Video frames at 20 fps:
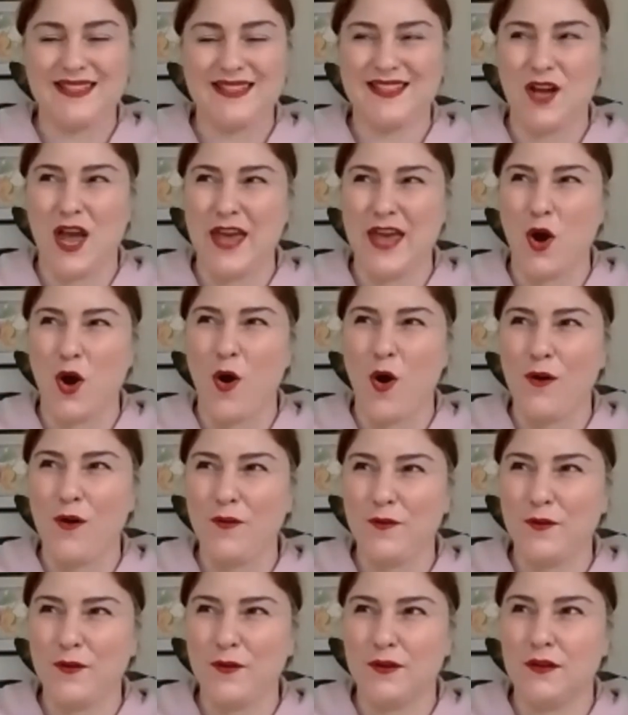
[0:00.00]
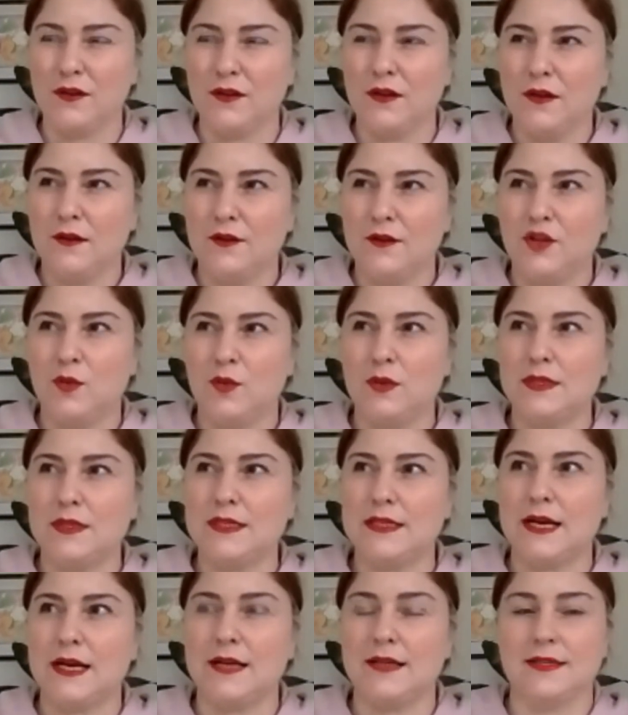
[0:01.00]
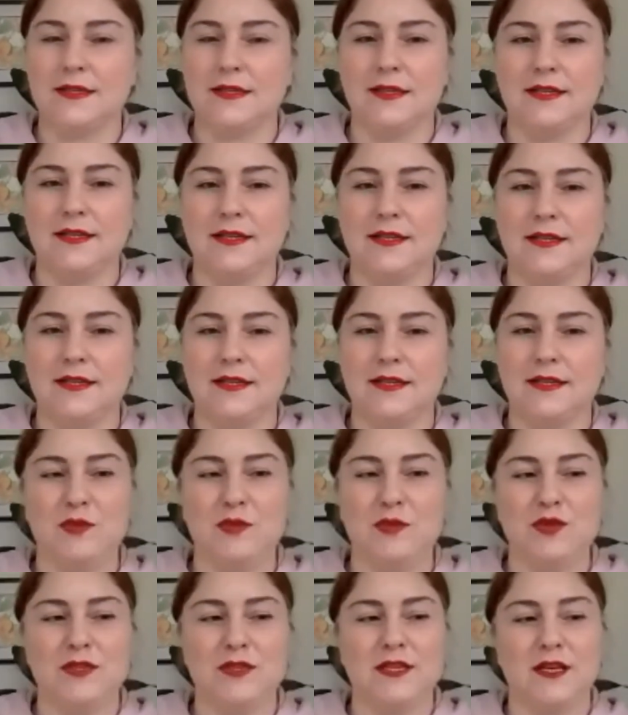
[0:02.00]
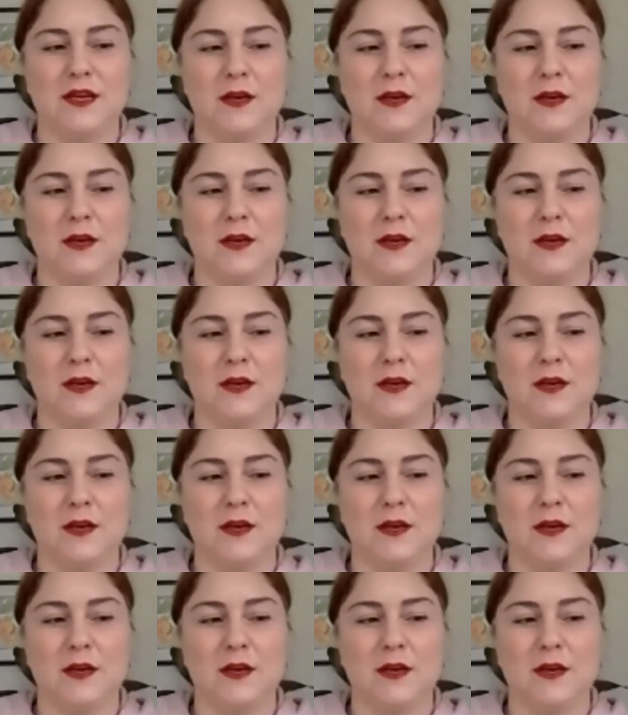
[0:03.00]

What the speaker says: And often you will start to listen to music